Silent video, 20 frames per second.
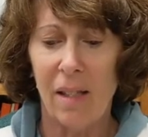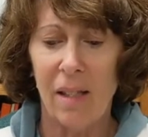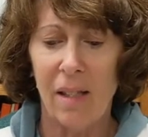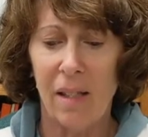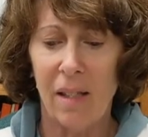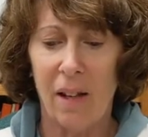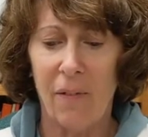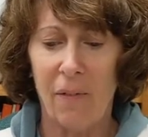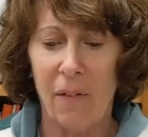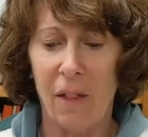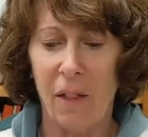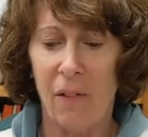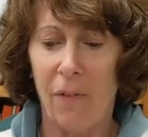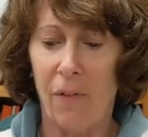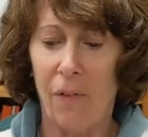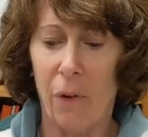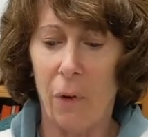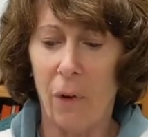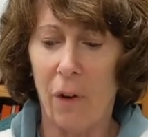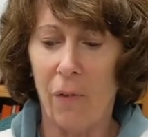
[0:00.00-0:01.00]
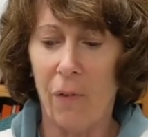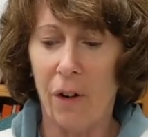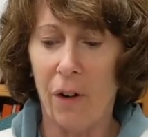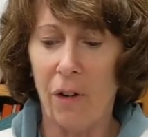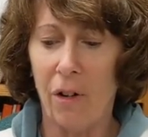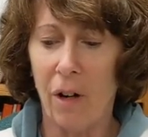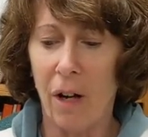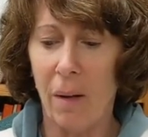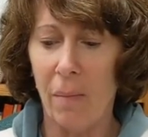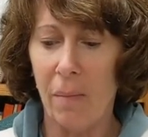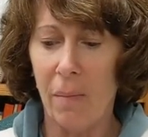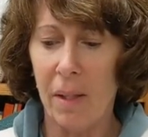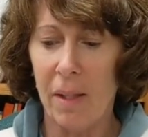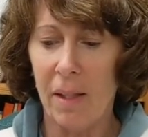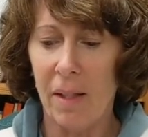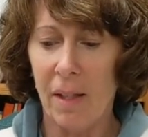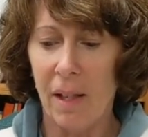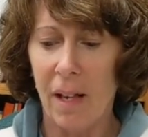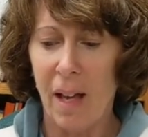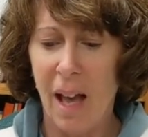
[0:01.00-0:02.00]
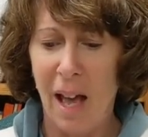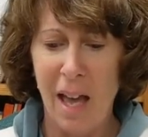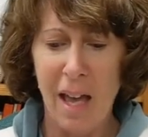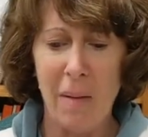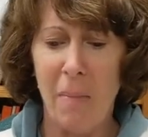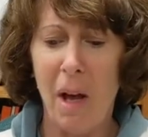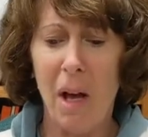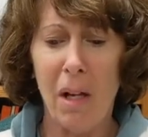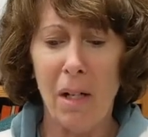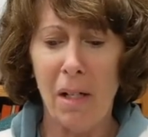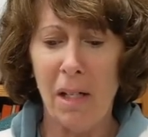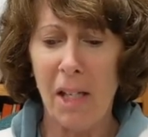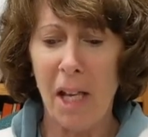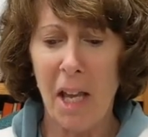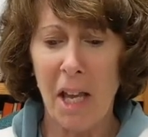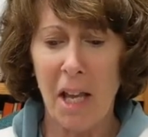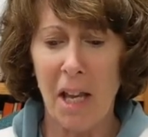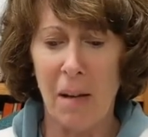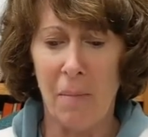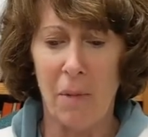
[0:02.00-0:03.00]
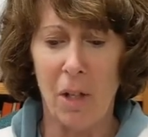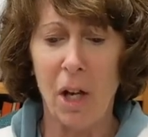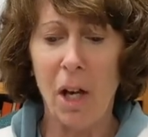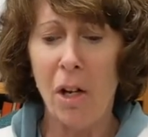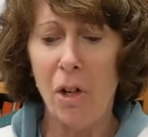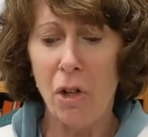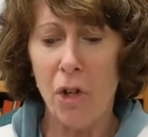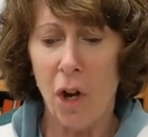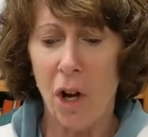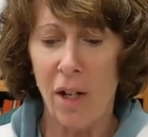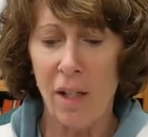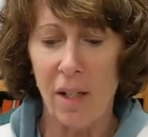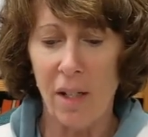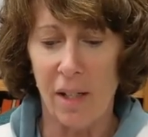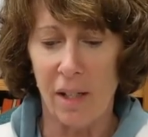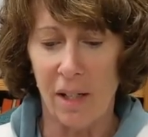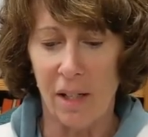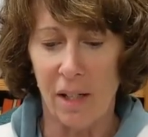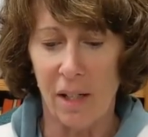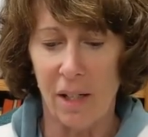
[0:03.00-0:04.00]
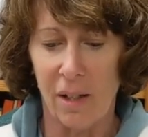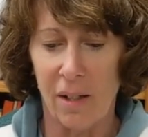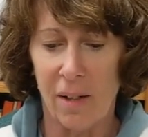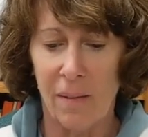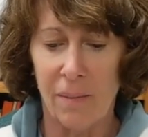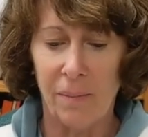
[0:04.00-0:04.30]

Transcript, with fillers: sniffing the floor for crumbs. I am untamed, undaunted.